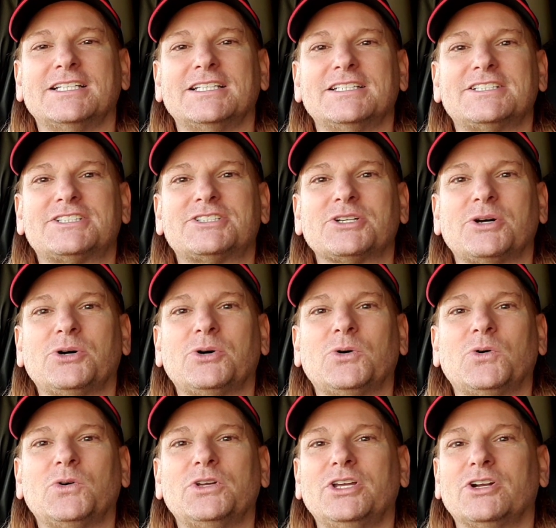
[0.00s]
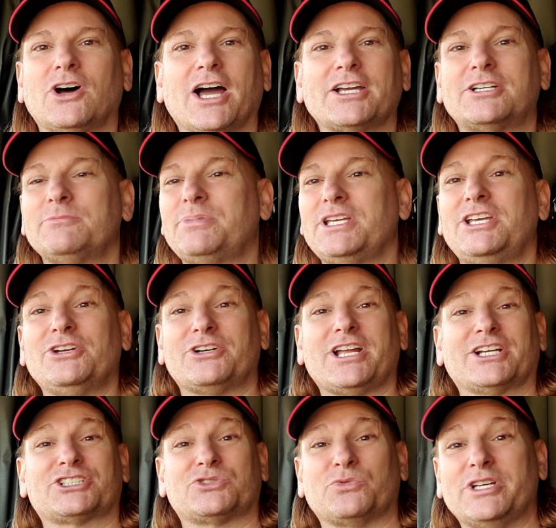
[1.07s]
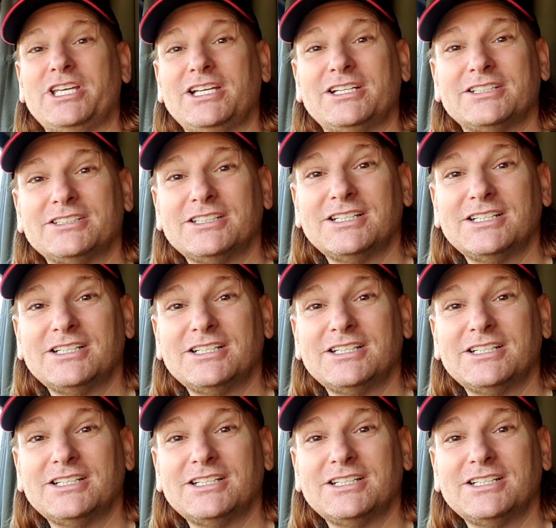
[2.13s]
So I could be here next week.